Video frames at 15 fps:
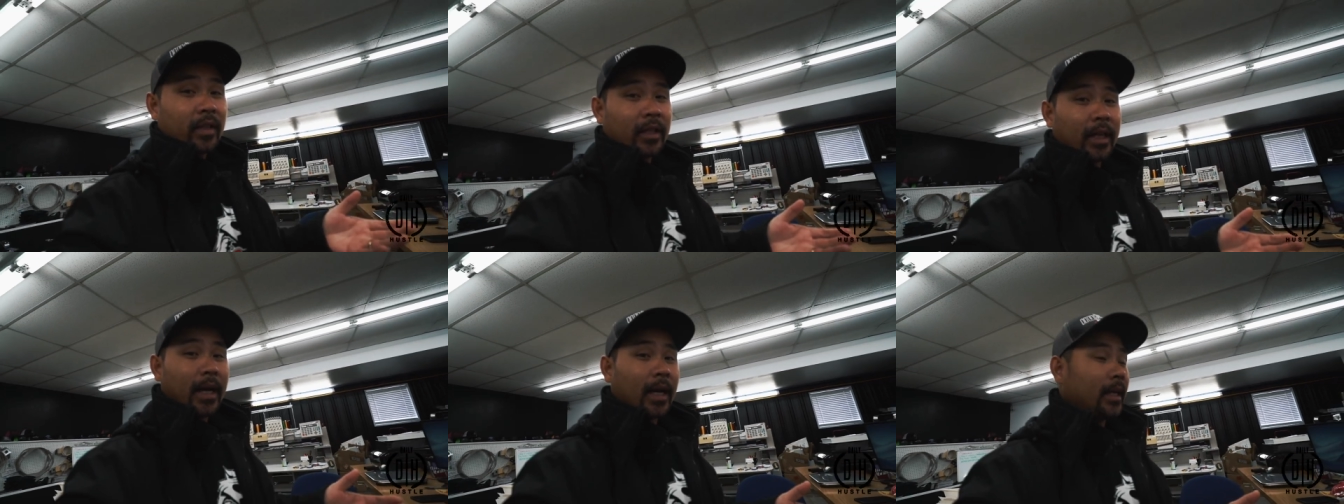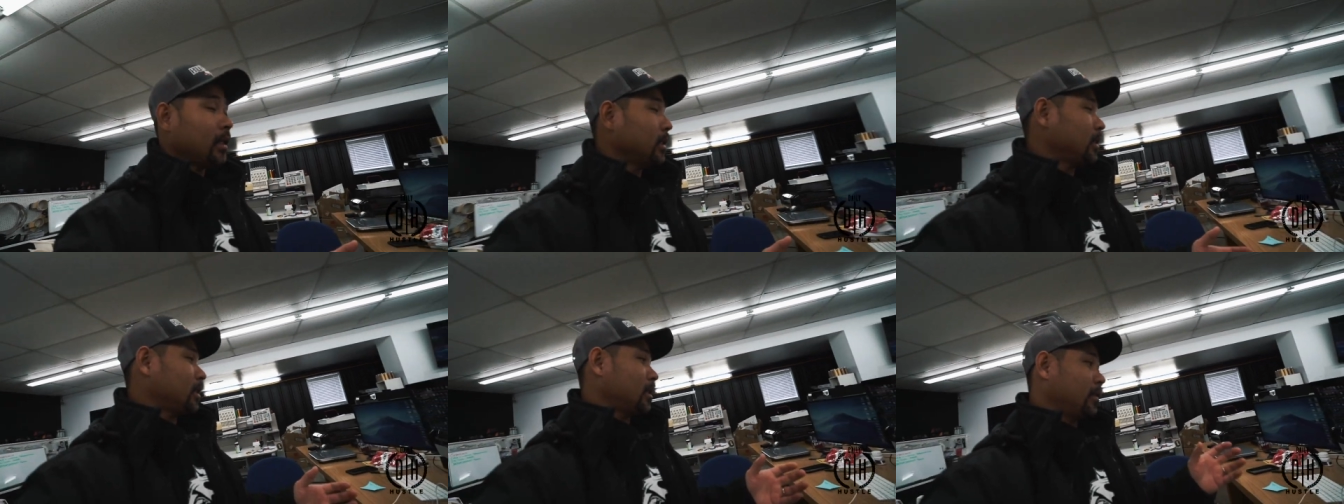it you
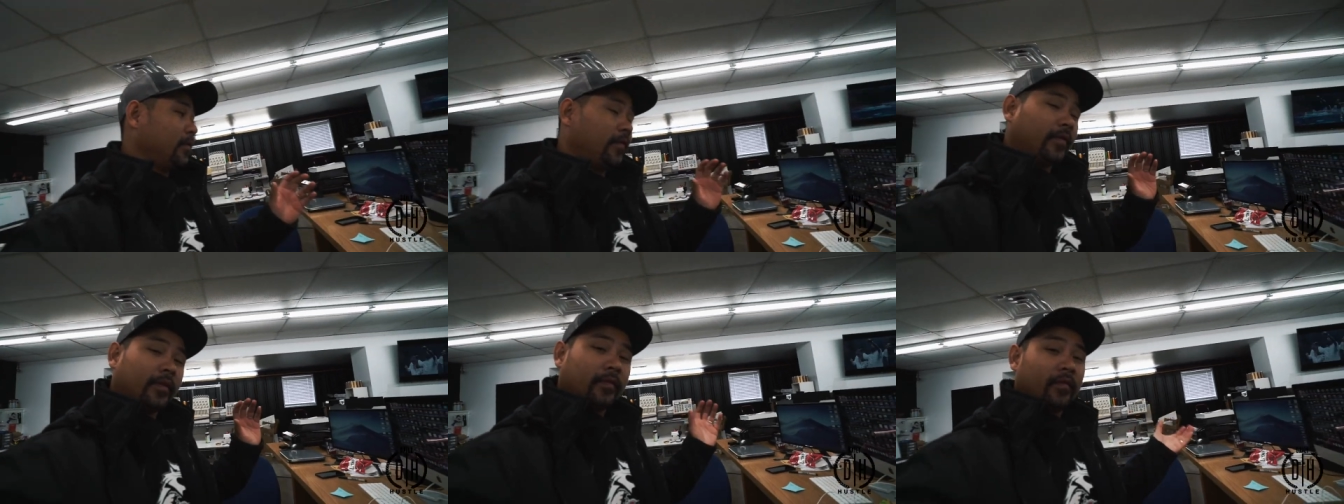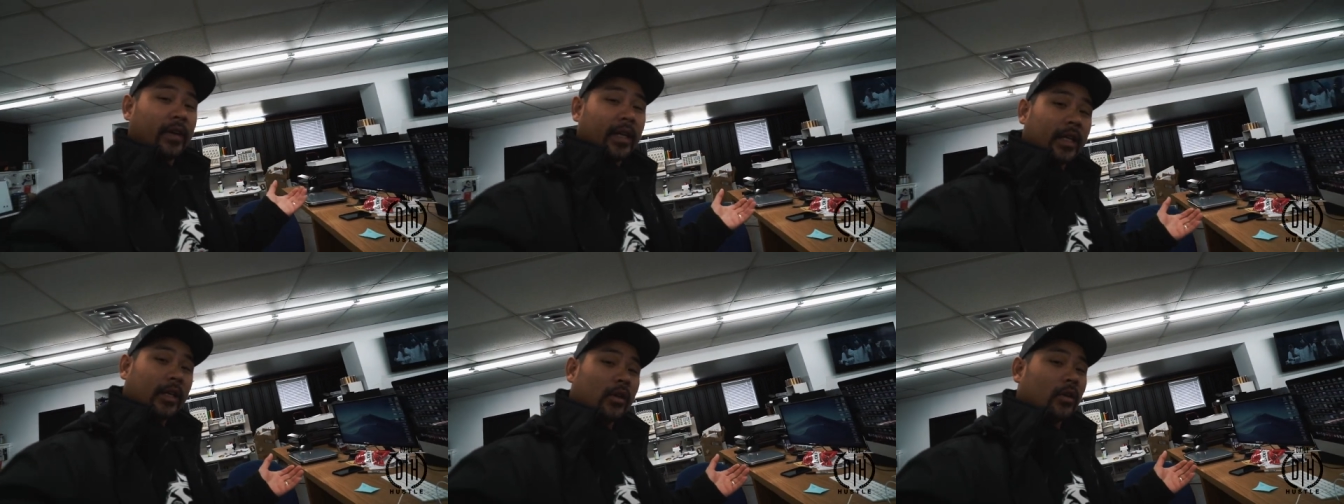guys, the
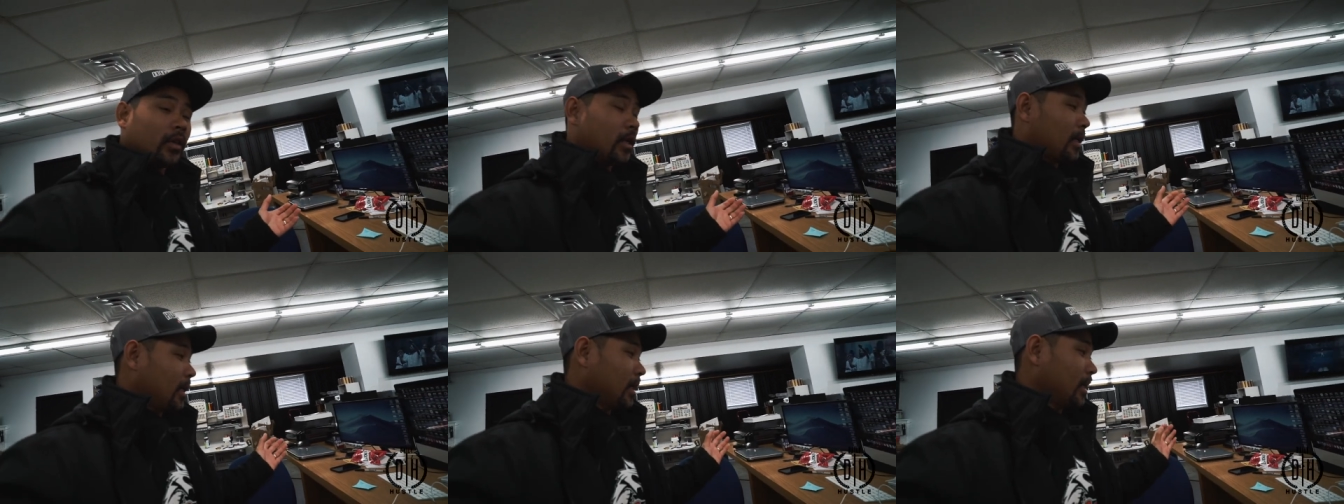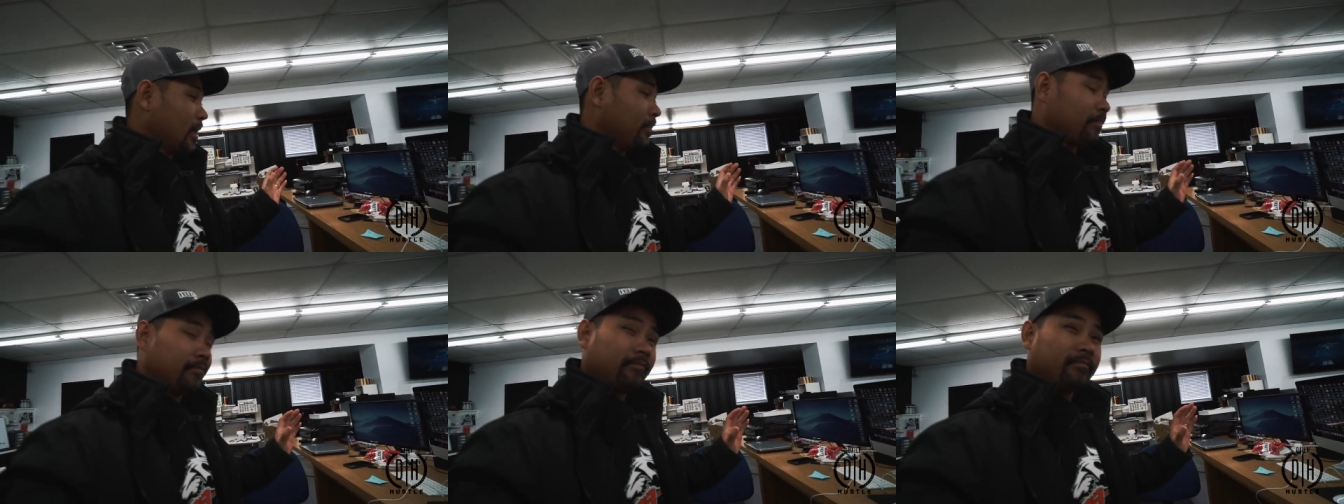video
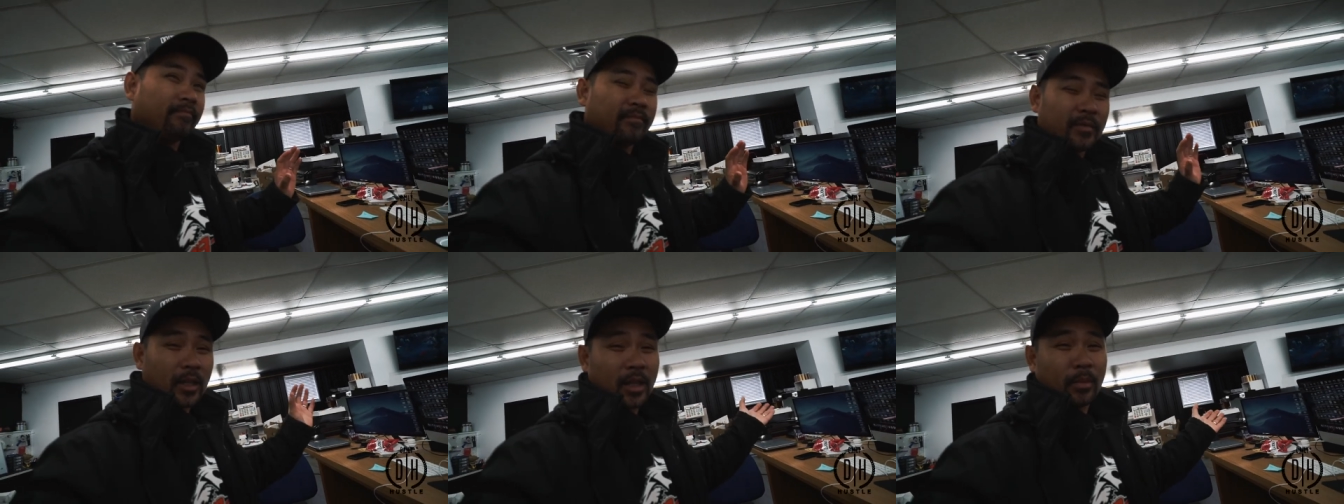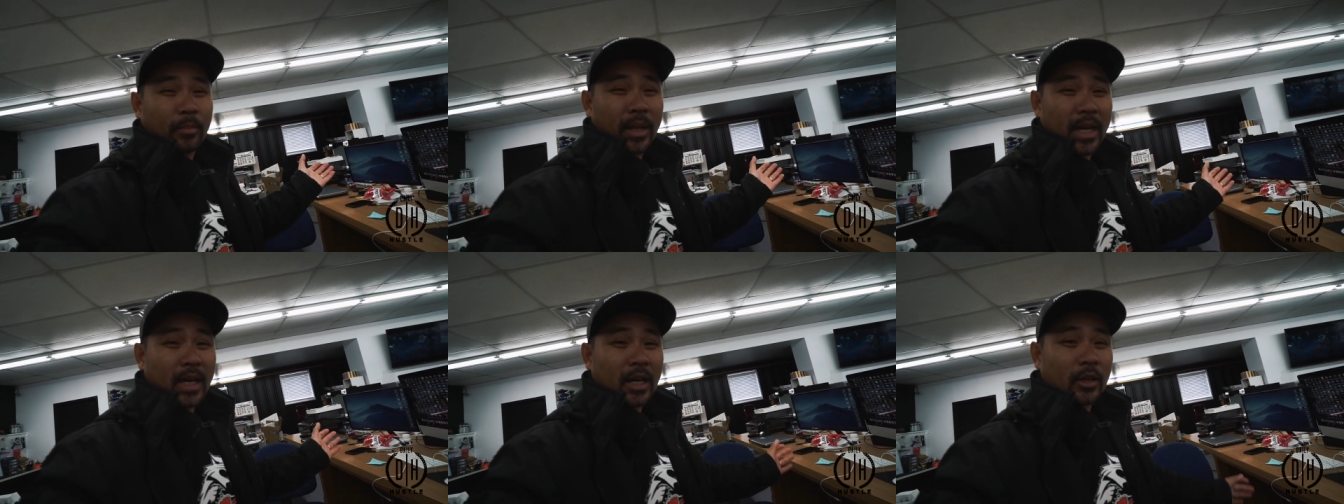um, on the
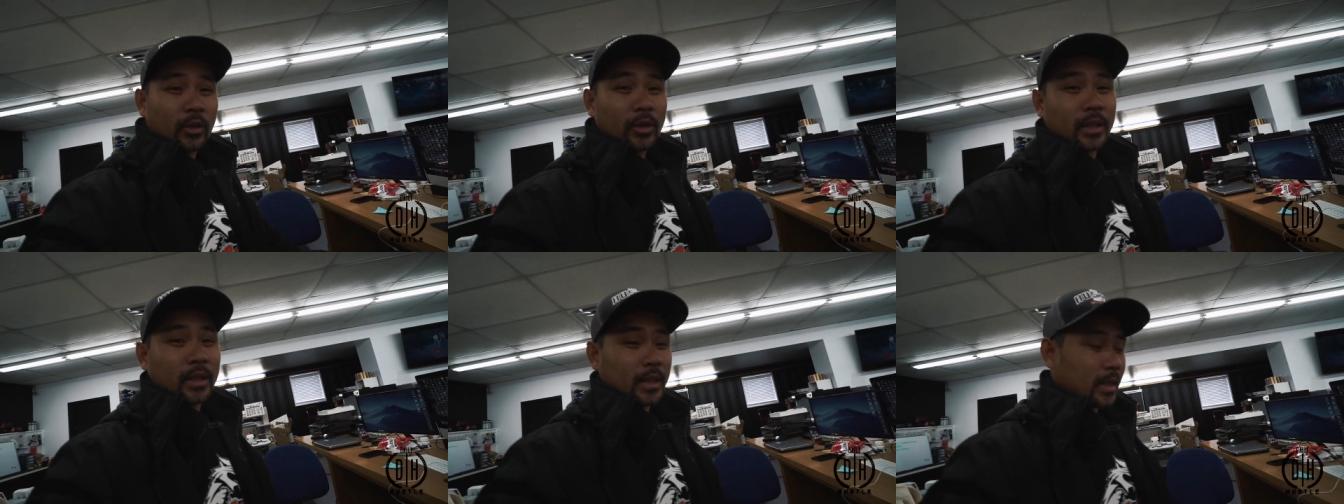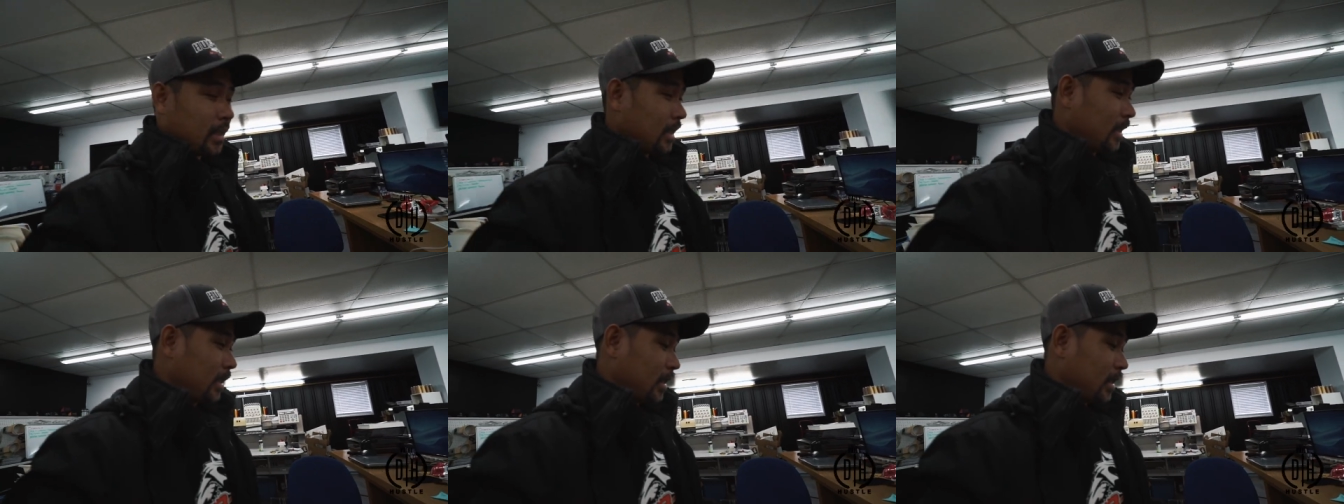plows.